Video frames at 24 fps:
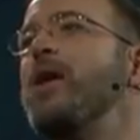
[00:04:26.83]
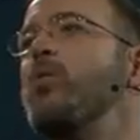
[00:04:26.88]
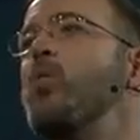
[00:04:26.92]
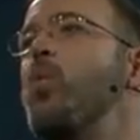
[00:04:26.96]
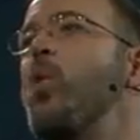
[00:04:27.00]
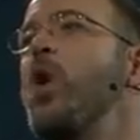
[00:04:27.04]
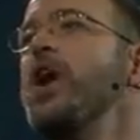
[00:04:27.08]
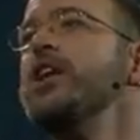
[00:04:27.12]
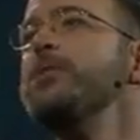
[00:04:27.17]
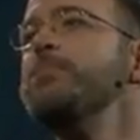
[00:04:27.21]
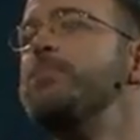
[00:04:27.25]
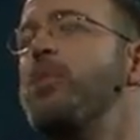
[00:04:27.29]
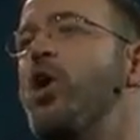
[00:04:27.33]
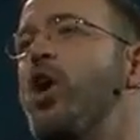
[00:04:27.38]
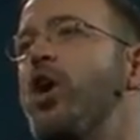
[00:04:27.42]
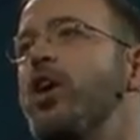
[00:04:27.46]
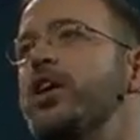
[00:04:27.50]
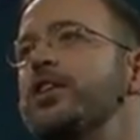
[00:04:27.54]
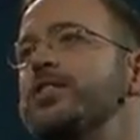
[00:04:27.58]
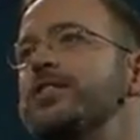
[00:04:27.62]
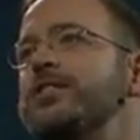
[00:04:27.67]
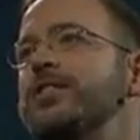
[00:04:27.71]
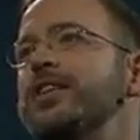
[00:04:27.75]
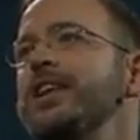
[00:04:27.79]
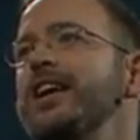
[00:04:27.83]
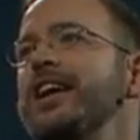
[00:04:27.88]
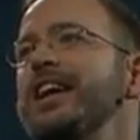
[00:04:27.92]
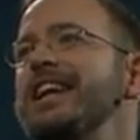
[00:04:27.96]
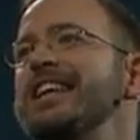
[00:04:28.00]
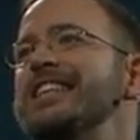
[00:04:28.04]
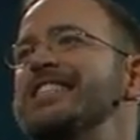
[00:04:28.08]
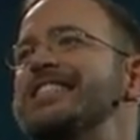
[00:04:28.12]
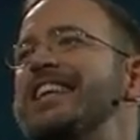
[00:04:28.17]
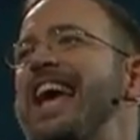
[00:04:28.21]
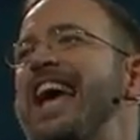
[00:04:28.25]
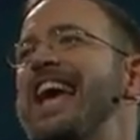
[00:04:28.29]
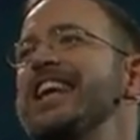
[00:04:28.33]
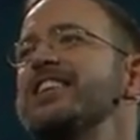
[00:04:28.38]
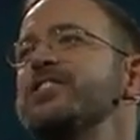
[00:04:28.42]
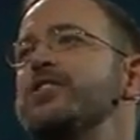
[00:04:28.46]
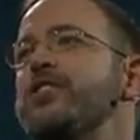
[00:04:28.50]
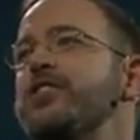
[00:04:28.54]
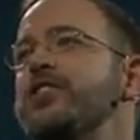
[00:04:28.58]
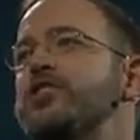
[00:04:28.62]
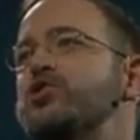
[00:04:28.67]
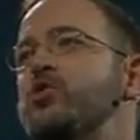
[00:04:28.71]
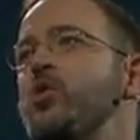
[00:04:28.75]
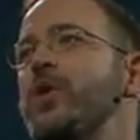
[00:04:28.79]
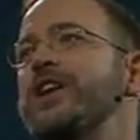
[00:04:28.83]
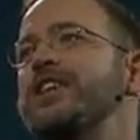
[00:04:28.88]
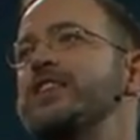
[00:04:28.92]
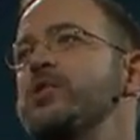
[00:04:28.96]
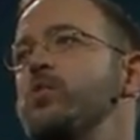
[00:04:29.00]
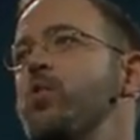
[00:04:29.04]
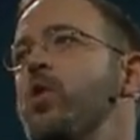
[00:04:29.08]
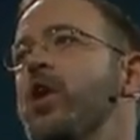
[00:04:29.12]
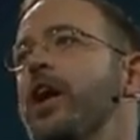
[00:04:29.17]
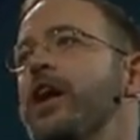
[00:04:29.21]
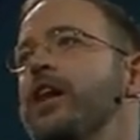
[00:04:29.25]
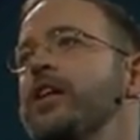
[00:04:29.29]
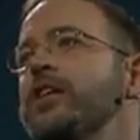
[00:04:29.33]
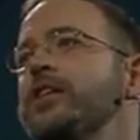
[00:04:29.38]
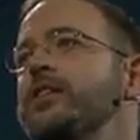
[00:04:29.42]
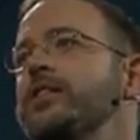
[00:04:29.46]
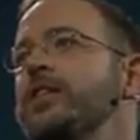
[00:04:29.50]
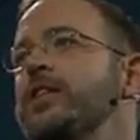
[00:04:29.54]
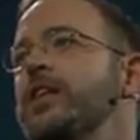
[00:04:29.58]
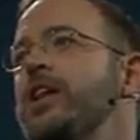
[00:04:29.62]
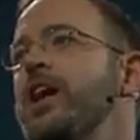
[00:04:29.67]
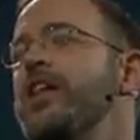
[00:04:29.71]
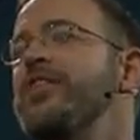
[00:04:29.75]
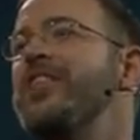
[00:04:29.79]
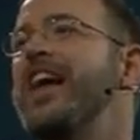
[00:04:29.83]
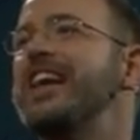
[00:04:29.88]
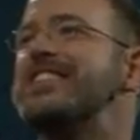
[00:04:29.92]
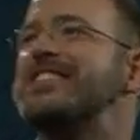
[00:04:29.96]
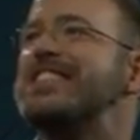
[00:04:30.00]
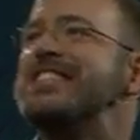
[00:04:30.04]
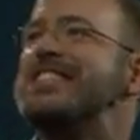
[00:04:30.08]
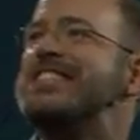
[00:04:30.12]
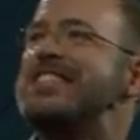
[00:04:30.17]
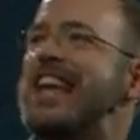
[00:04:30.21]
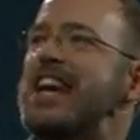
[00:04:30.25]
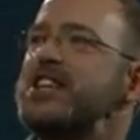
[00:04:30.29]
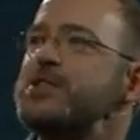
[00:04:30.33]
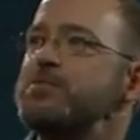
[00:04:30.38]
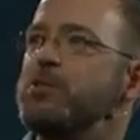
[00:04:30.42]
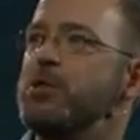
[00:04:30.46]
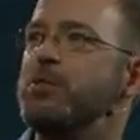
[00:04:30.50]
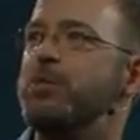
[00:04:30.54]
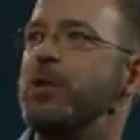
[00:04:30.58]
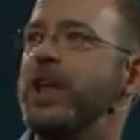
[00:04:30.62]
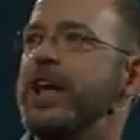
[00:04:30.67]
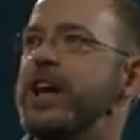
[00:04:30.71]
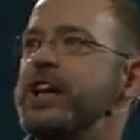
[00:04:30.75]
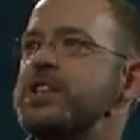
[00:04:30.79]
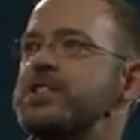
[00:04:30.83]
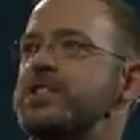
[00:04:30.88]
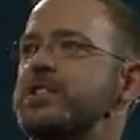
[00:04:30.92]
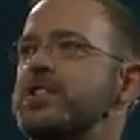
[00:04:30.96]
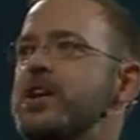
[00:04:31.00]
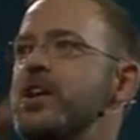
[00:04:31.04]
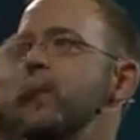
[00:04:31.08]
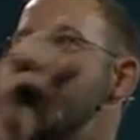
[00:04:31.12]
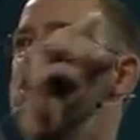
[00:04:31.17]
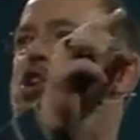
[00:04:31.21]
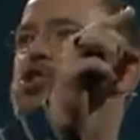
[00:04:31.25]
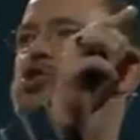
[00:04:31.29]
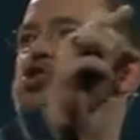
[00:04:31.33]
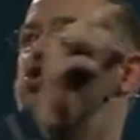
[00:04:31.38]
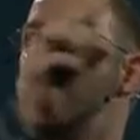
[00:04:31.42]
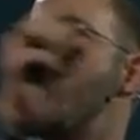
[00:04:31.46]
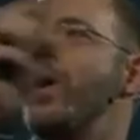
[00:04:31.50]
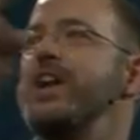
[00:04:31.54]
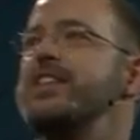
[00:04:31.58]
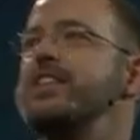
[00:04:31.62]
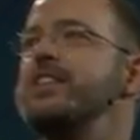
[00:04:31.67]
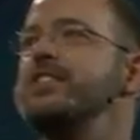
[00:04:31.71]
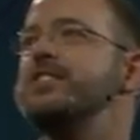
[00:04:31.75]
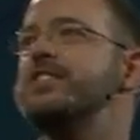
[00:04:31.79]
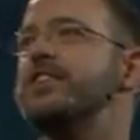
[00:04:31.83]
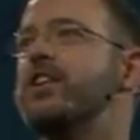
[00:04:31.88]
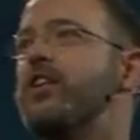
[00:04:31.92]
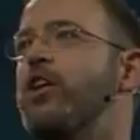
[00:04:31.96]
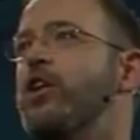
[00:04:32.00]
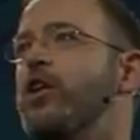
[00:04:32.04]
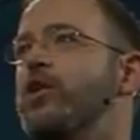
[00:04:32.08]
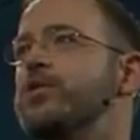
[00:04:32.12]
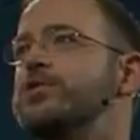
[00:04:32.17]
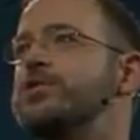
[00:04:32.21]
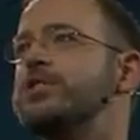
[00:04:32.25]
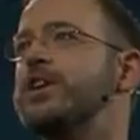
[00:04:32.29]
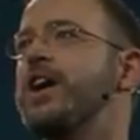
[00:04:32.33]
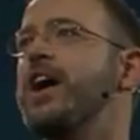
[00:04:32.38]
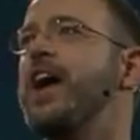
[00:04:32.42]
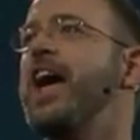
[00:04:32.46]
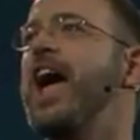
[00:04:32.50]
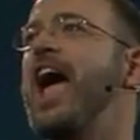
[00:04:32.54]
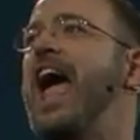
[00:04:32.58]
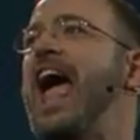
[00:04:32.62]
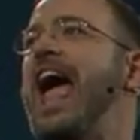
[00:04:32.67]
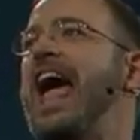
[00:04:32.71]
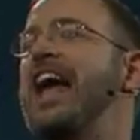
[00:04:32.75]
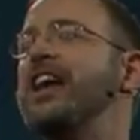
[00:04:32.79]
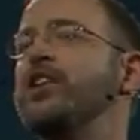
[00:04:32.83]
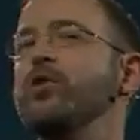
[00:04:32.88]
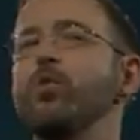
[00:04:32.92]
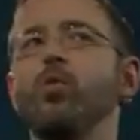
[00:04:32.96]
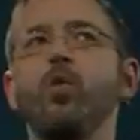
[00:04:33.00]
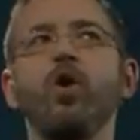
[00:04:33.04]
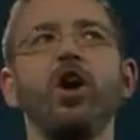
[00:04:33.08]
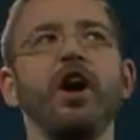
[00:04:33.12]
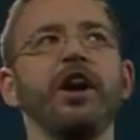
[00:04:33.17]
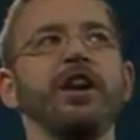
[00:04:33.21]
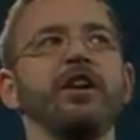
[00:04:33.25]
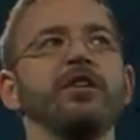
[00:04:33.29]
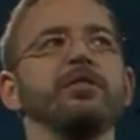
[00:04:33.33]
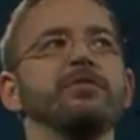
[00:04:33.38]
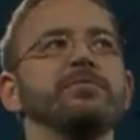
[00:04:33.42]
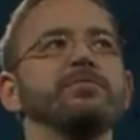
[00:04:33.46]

1 part in 10 to the 21. That's a decimal place, 20 zeros, and a 1.